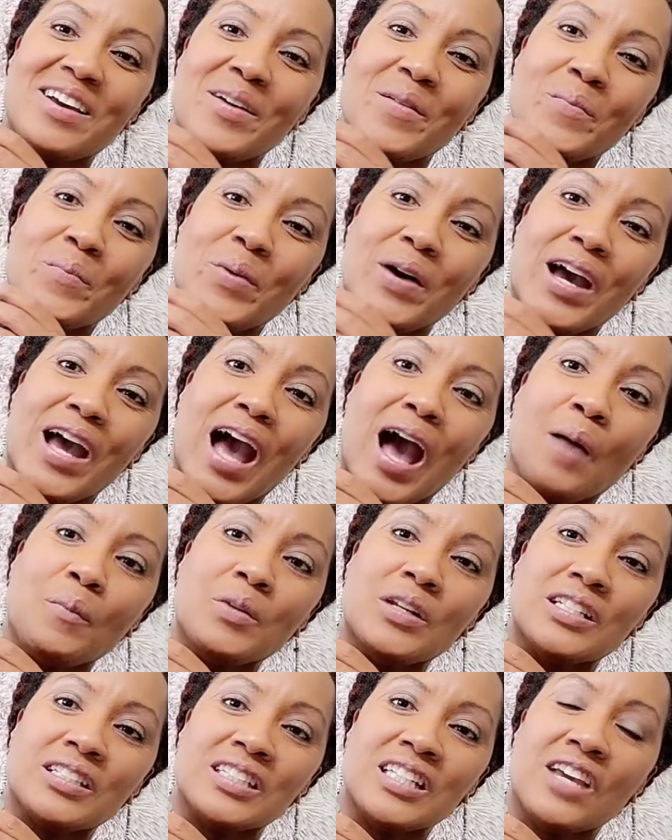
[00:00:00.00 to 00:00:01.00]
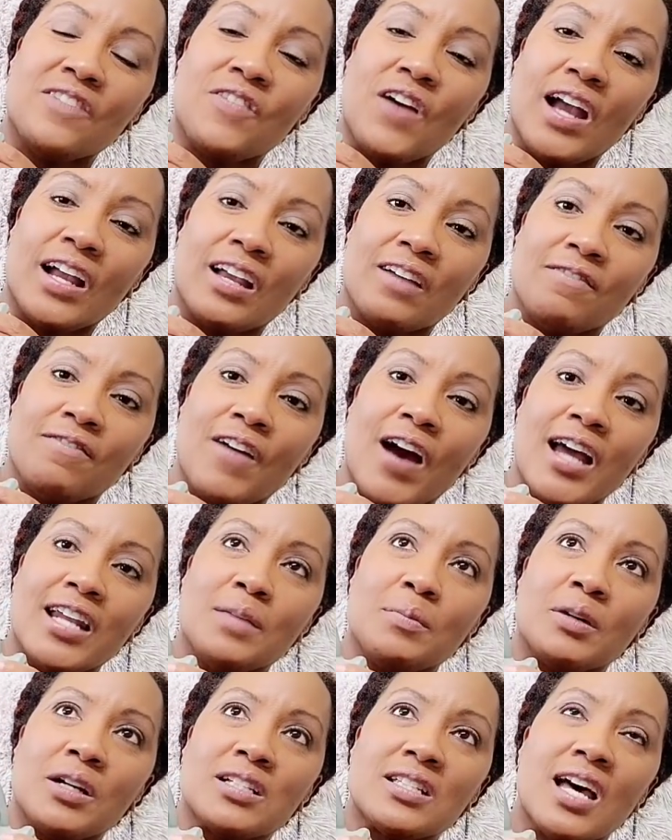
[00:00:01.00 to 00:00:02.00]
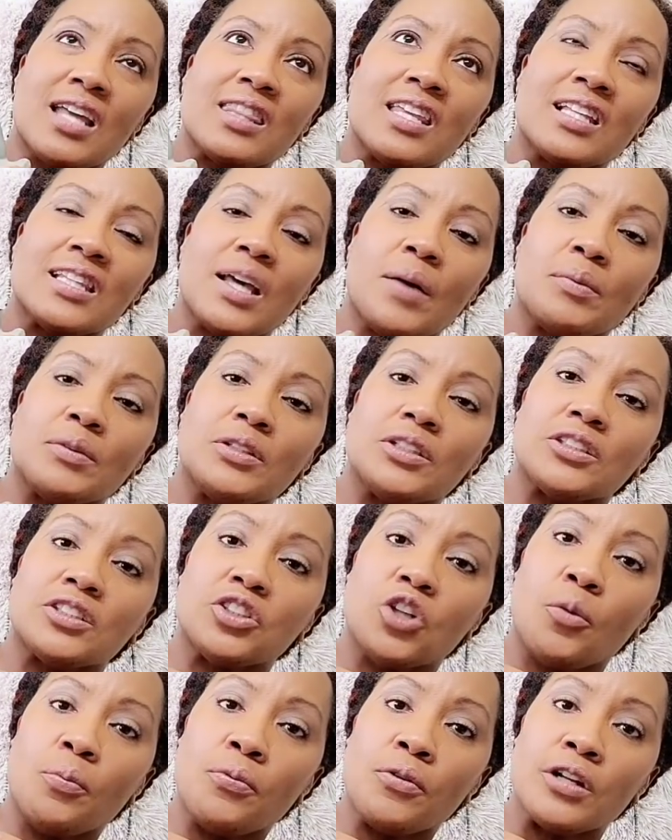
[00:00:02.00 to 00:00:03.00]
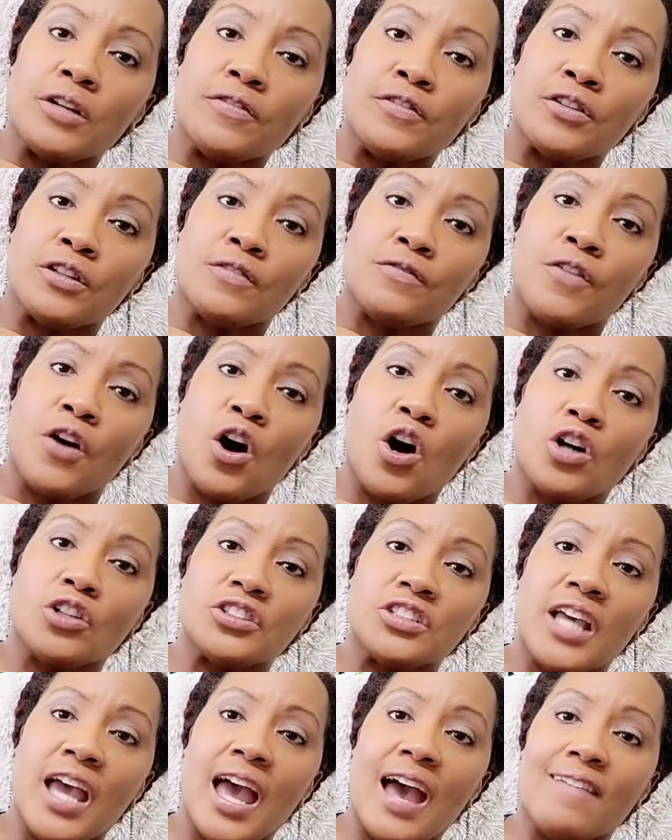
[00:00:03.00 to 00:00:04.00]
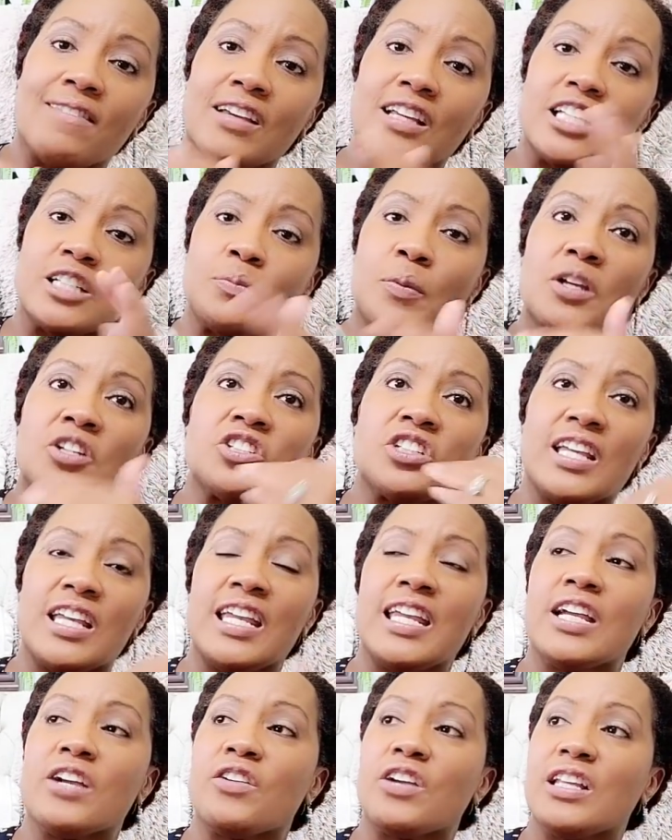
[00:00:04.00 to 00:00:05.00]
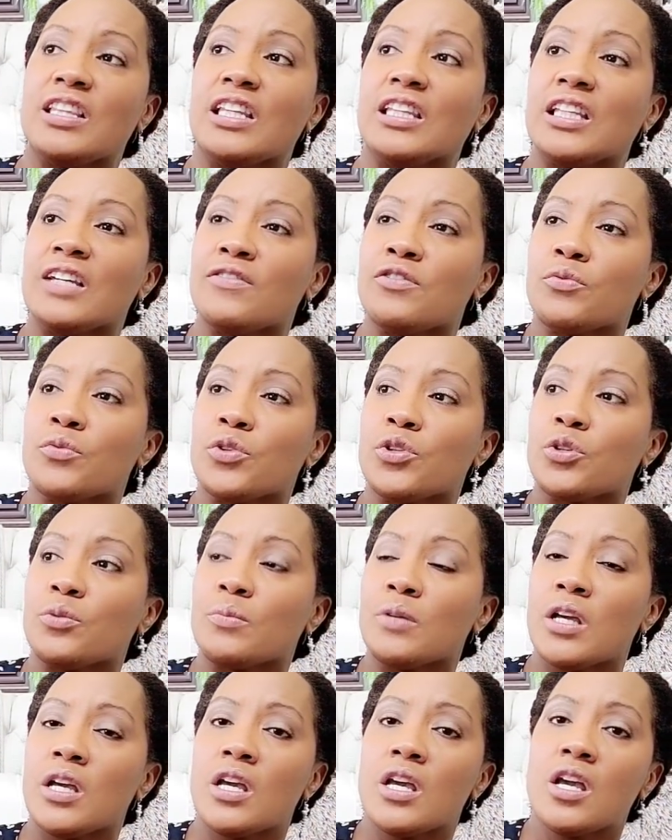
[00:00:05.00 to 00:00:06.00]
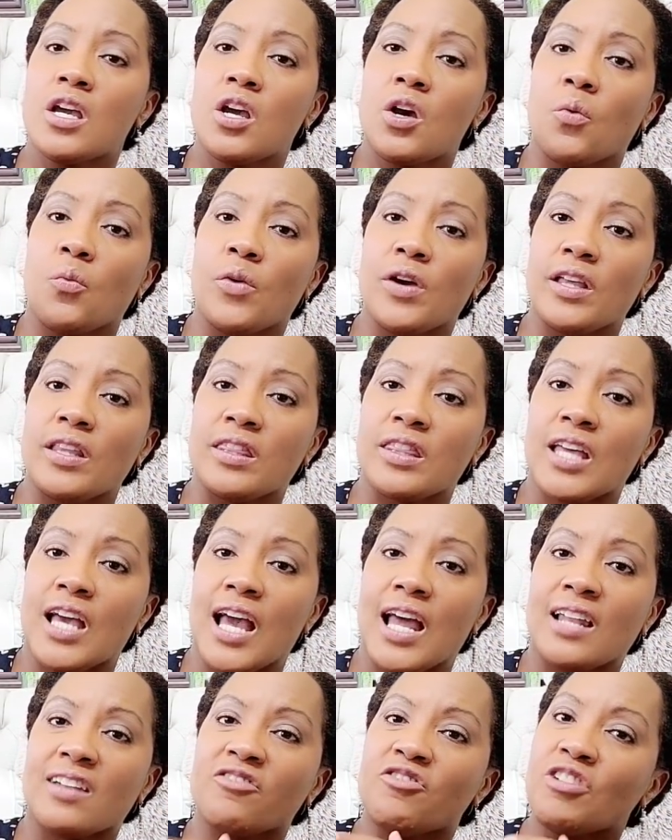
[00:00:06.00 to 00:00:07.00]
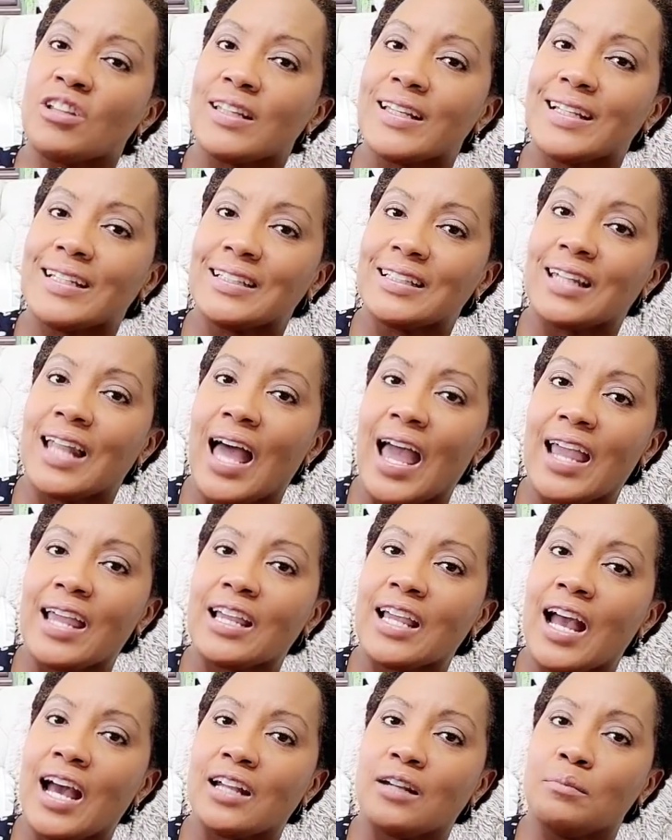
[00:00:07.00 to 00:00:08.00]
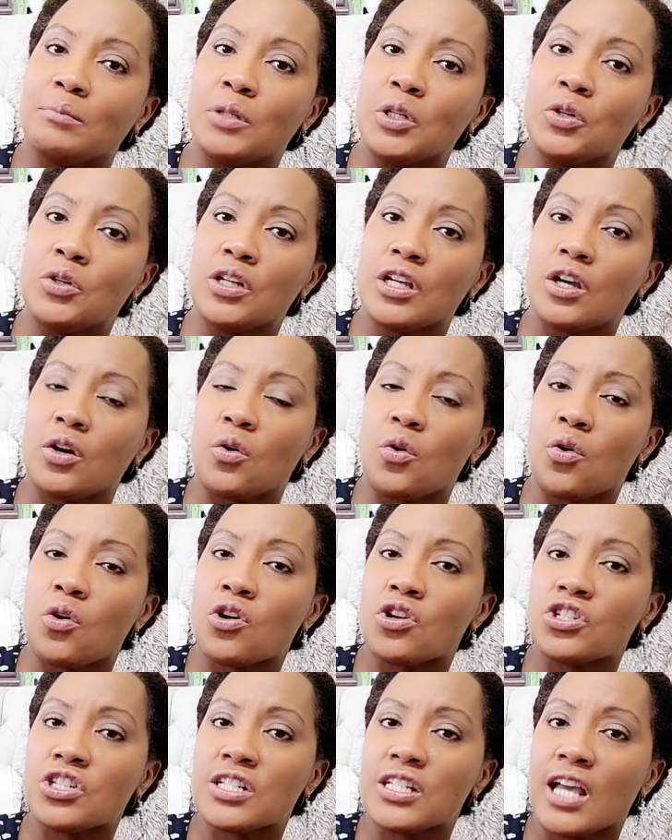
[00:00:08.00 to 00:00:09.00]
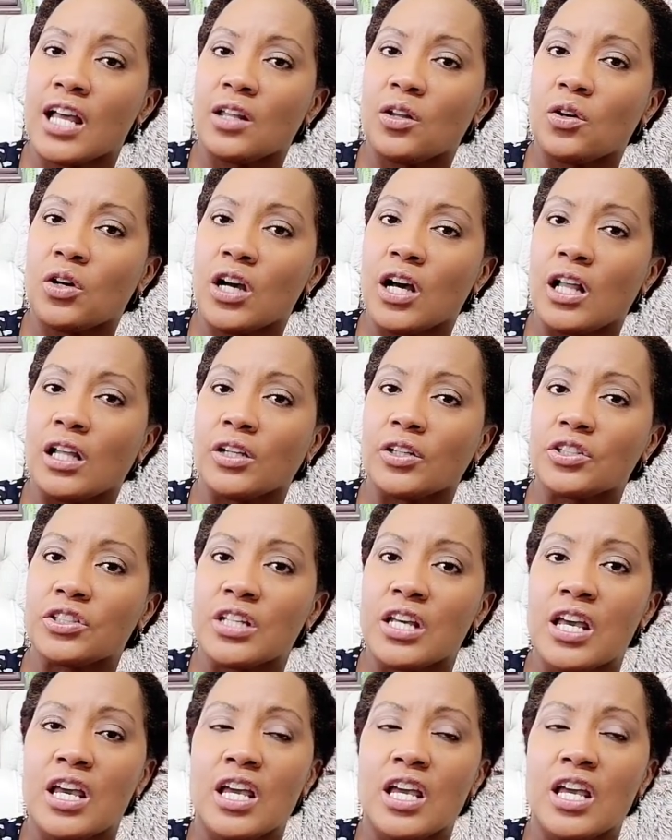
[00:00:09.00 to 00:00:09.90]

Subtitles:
But I'm gonna see if I can find it, because I think that would look so pretty for the fall to have it, especially here in the living room, with that really light kind of muted orange and yellow colors.